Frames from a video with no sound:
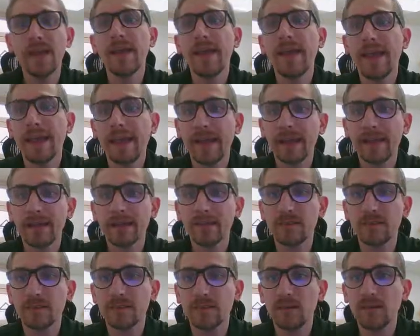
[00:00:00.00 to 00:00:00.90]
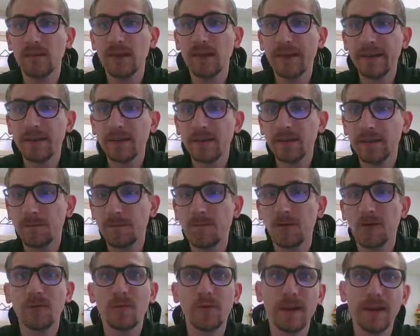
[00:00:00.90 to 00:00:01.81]
And this line on the far
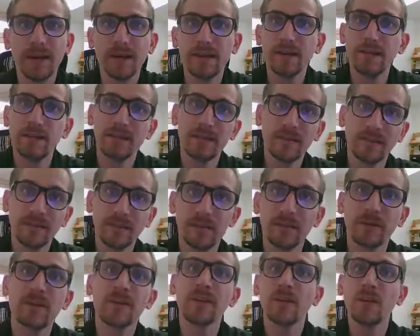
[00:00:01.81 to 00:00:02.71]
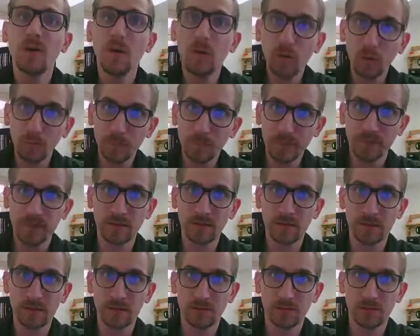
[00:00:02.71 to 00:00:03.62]
right is considered an open
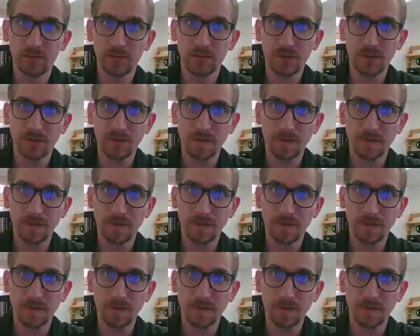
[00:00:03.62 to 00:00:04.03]
contour.